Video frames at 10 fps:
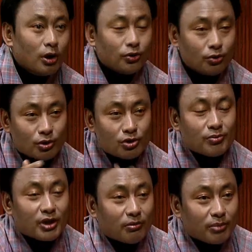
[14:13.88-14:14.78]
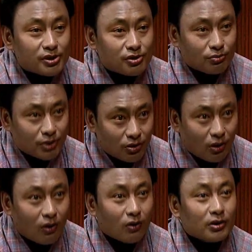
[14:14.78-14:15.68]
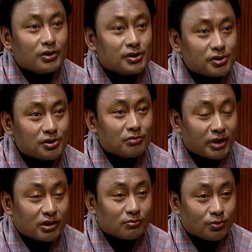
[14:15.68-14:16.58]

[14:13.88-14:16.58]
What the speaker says: You need to be abreast with all the decision-making